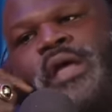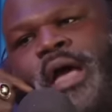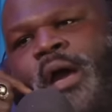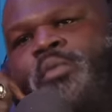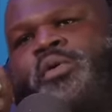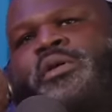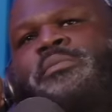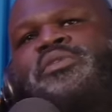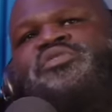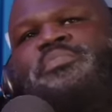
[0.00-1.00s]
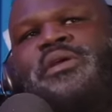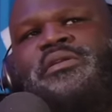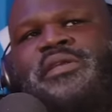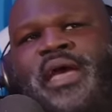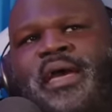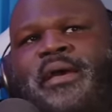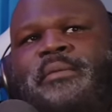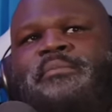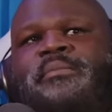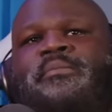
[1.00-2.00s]
I want him to spend
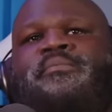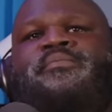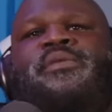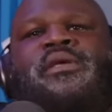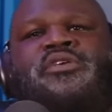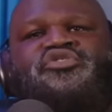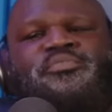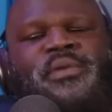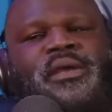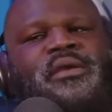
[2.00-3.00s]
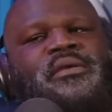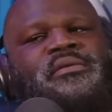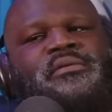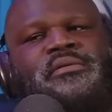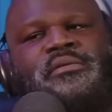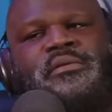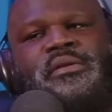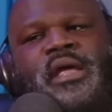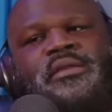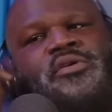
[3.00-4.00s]
time in Japan.
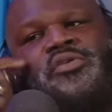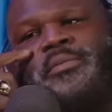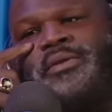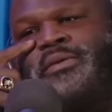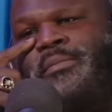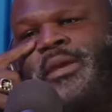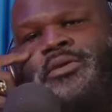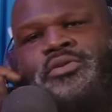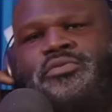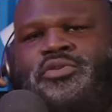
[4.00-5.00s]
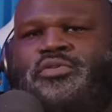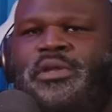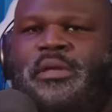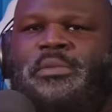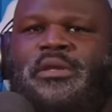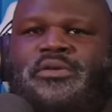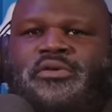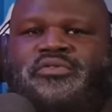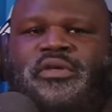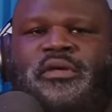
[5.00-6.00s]
I told him, I said, man, you limiting
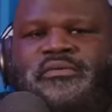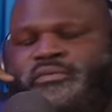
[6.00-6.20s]
yourself.